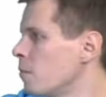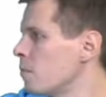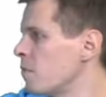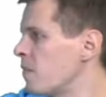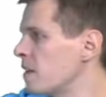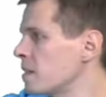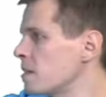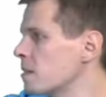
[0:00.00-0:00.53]

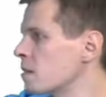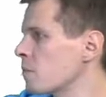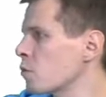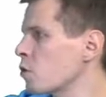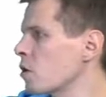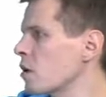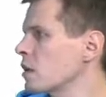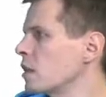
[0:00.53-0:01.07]
physician
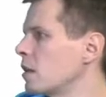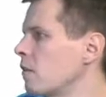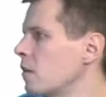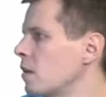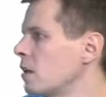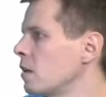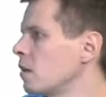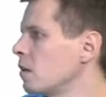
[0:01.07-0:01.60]

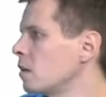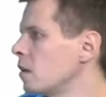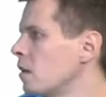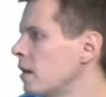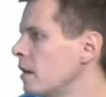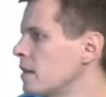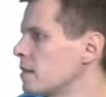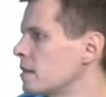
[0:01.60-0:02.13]
productivity
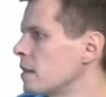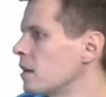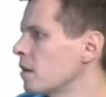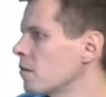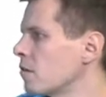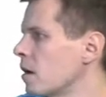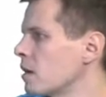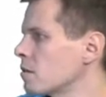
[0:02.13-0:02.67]
is
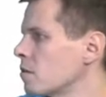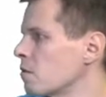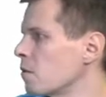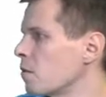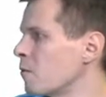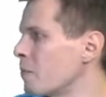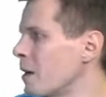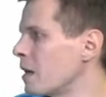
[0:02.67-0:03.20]
associated
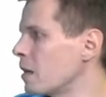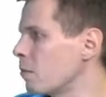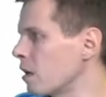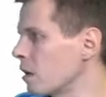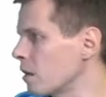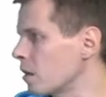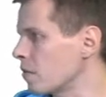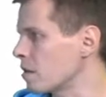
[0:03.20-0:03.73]
with beta 1
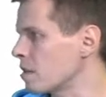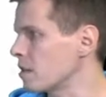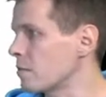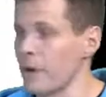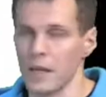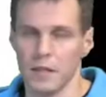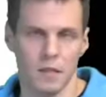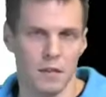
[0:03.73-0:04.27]
increase in
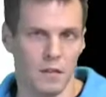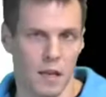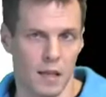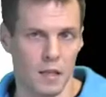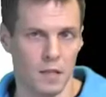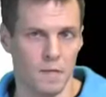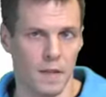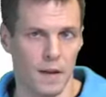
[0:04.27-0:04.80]
patient
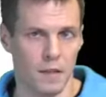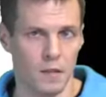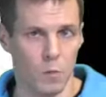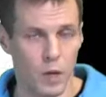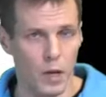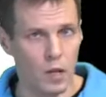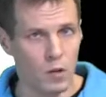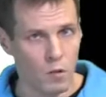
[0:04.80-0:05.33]
satisfaction.
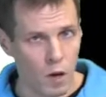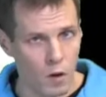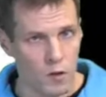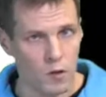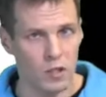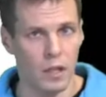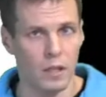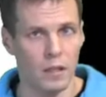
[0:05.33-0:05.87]
We need to
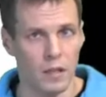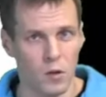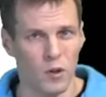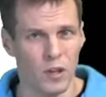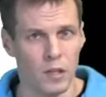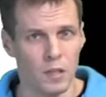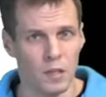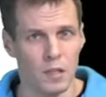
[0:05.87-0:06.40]
understand the
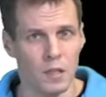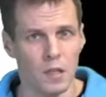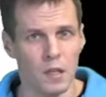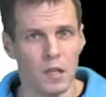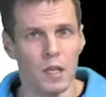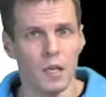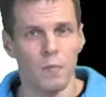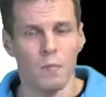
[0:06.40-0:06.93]
units.
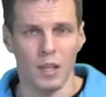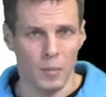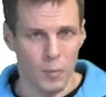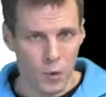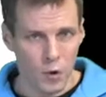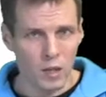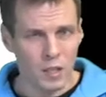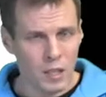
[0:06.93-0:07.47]
But the
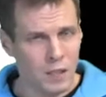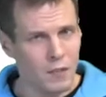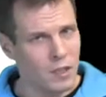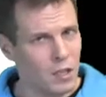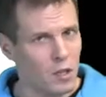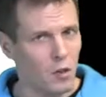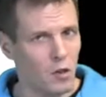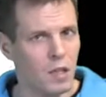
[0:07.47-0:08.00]

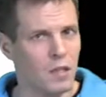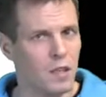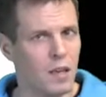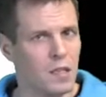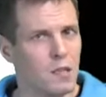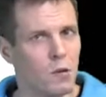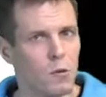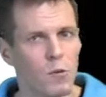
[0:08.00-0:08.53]
productivity unit
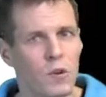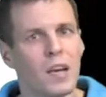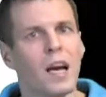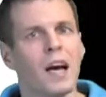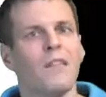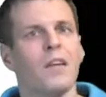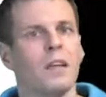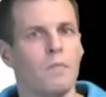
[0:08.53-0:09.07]
does not really
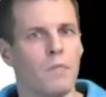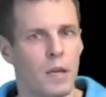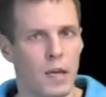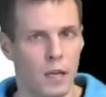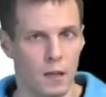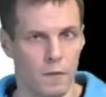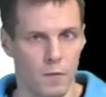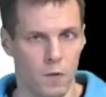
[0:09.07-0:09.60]
have any
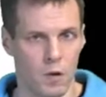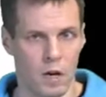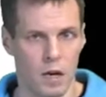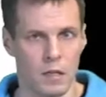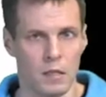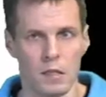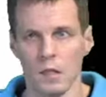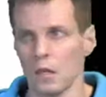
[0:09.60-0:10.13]
meaning for
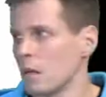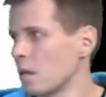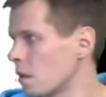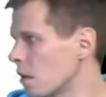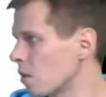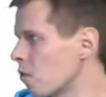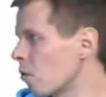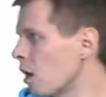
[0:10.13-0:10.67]
us. The
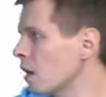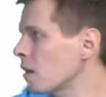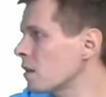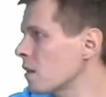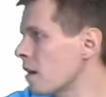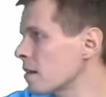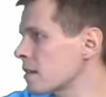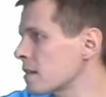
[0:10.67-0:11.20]
quality
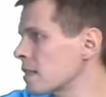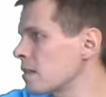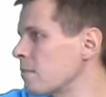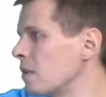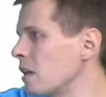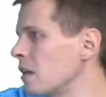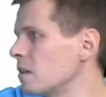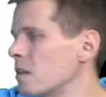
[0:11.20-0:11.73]
and
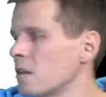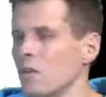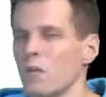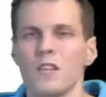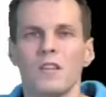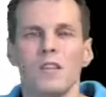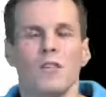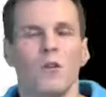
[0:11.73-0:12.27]
accessibility
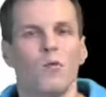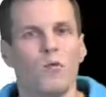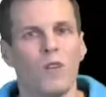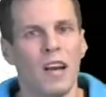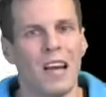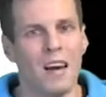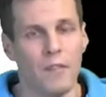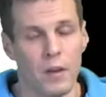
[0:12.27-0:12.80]
units don't
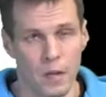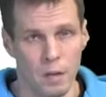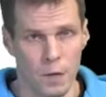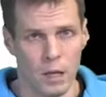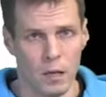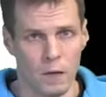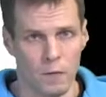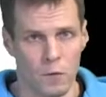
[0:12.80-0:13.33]
really have any
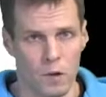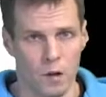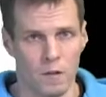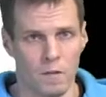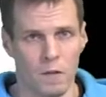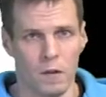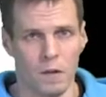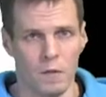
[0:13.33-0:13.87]
meaning for
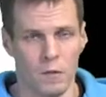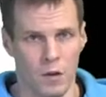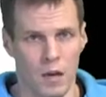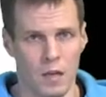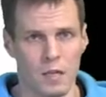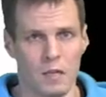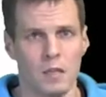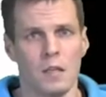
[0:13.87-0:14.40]

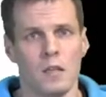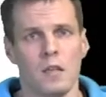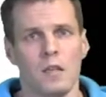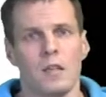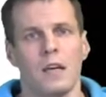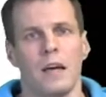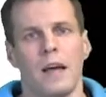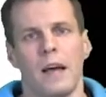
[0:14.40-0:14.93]
us.
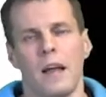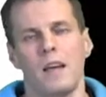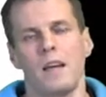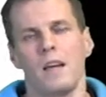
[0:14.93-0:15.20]
And